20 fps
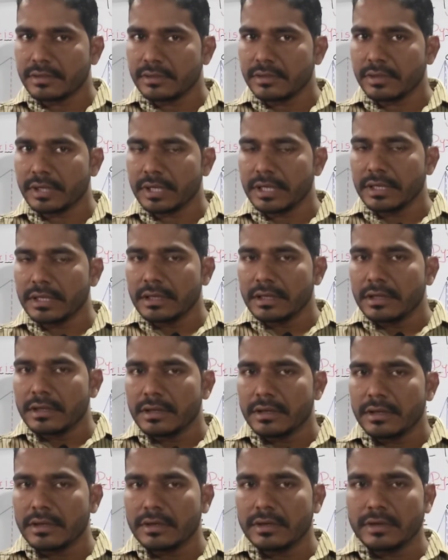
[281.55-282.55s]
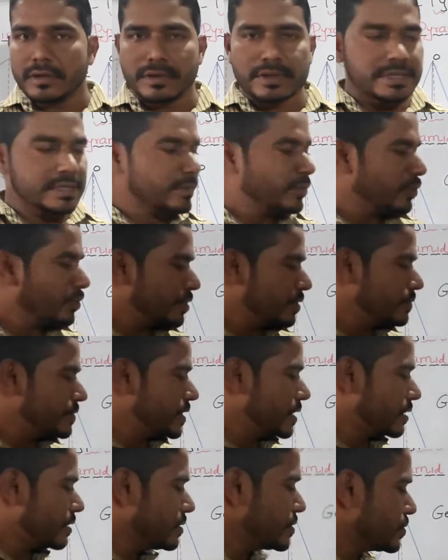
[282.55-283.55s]
okay, or it's the bottom
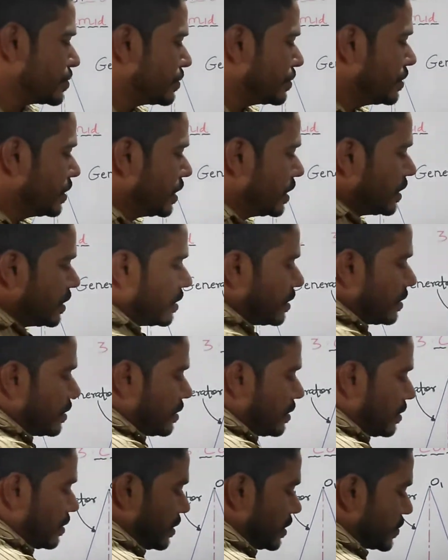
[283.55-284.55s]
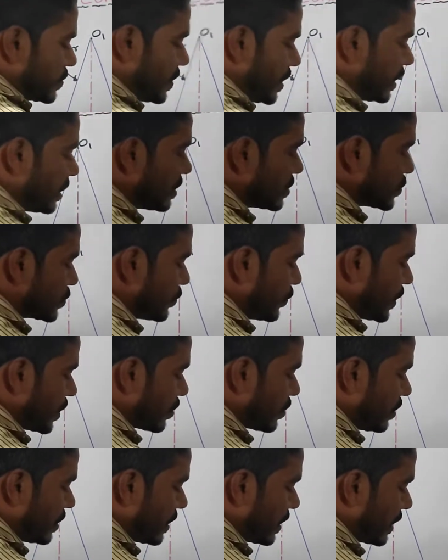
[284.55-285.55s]
circle, so so here also we are
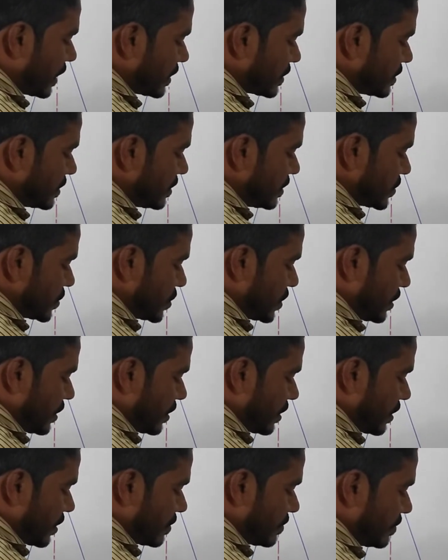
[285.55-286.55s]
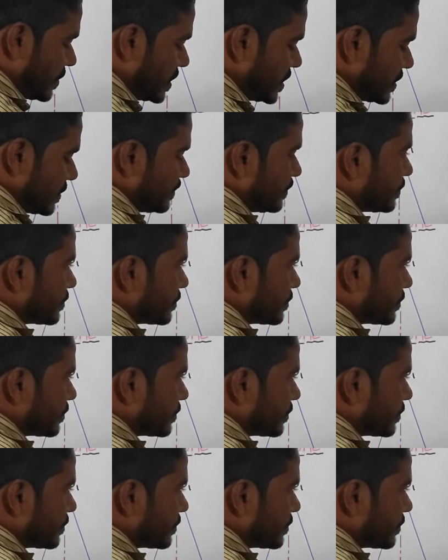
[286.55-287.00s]
calling it as a generator. Means